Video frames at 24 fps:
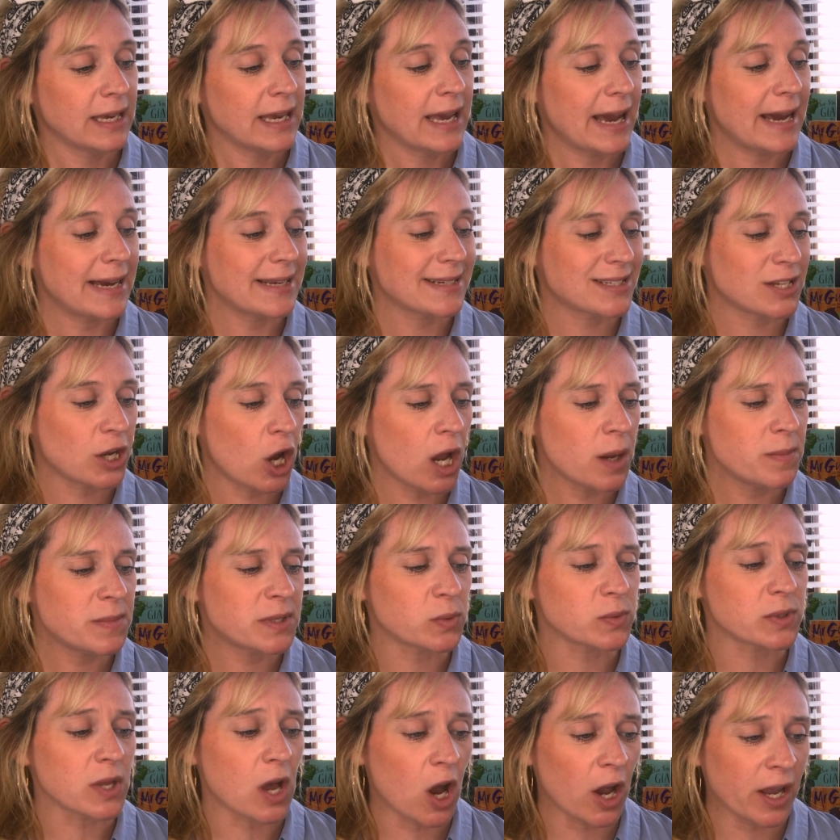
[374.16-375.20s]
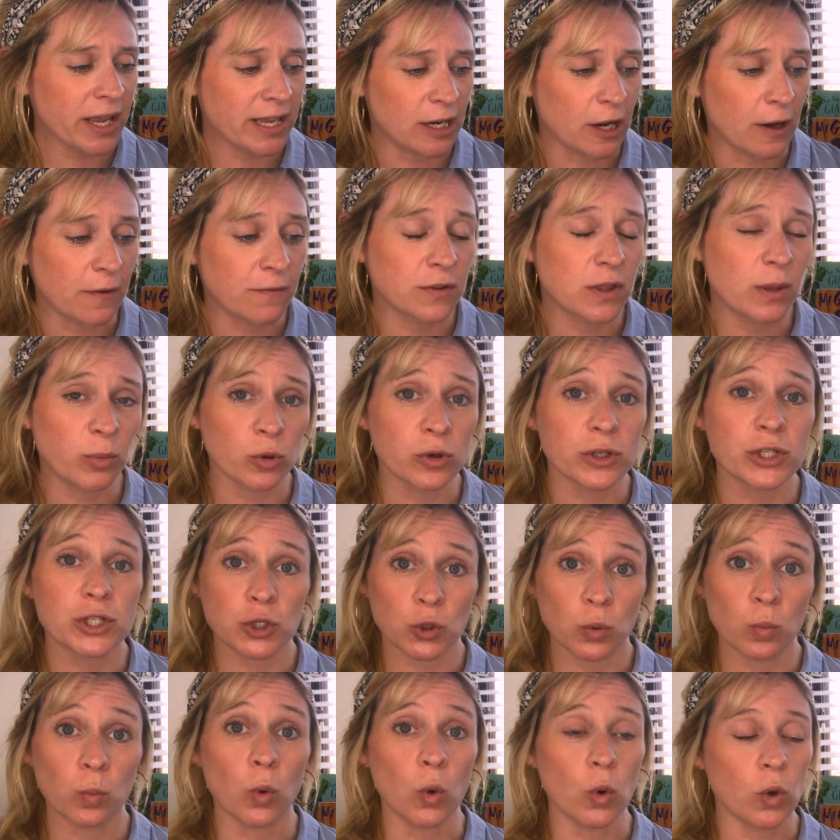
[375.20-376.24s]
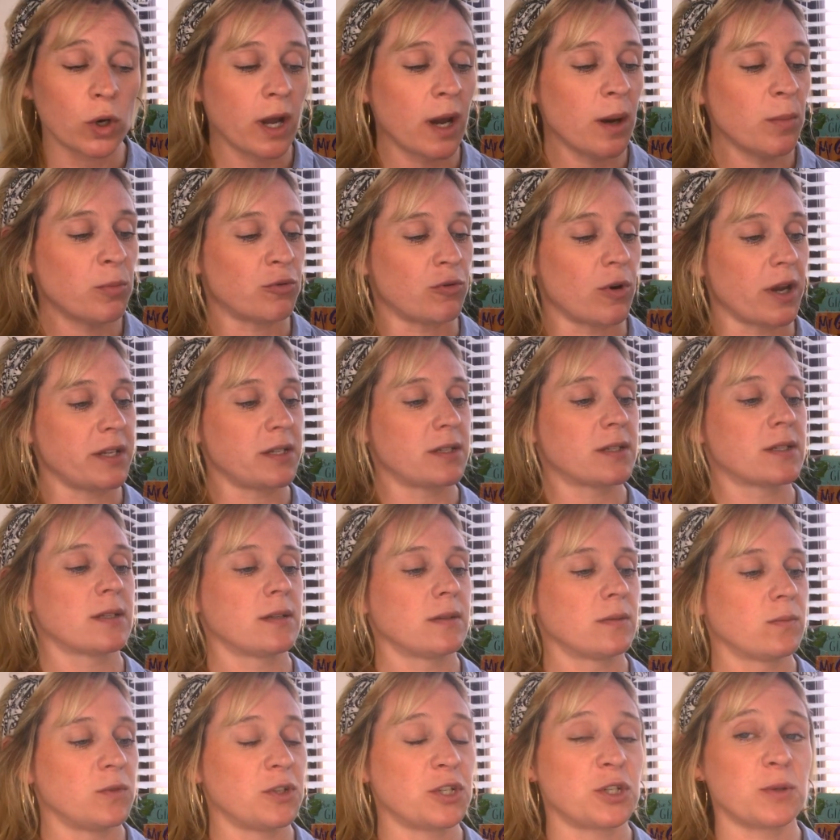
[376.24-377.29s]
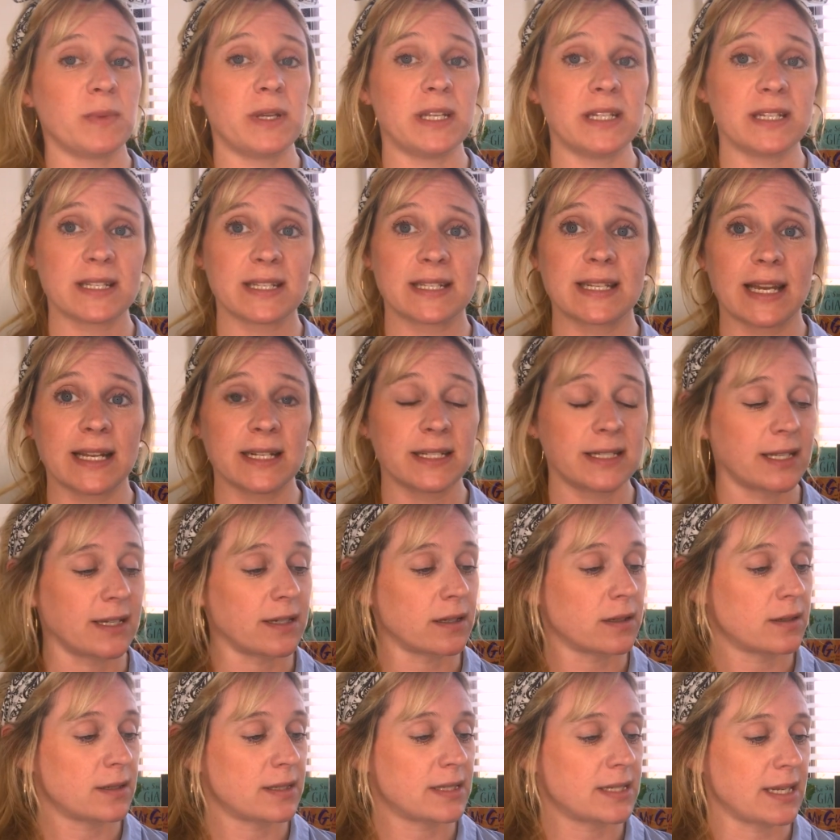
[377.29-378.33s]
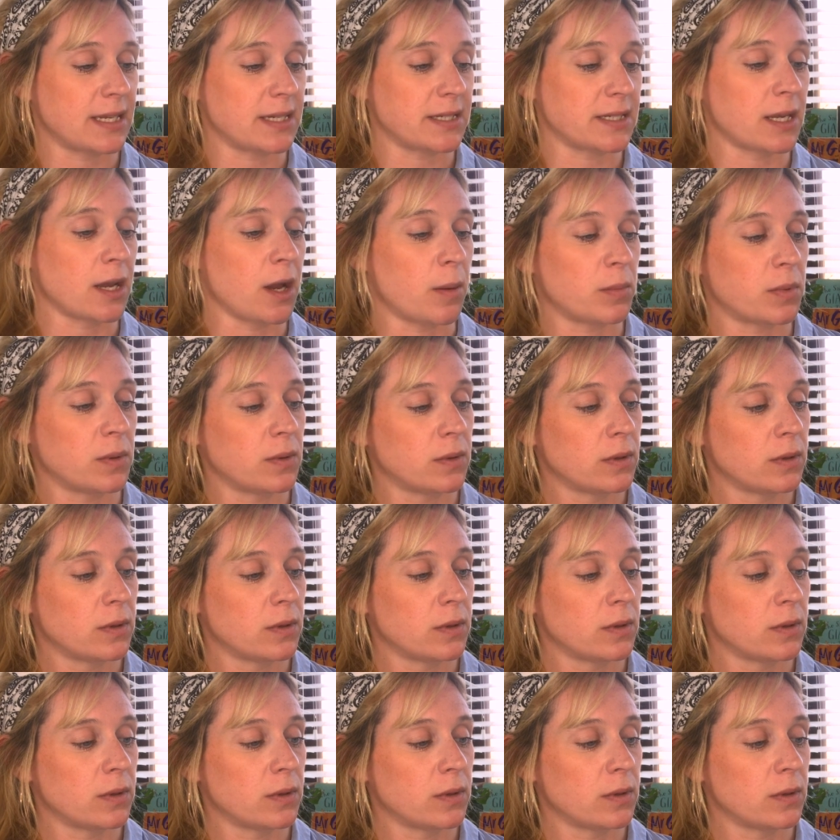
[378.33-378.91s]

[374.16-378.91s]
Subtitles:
At times it was high enough for the boys to walk upright, which means standing up.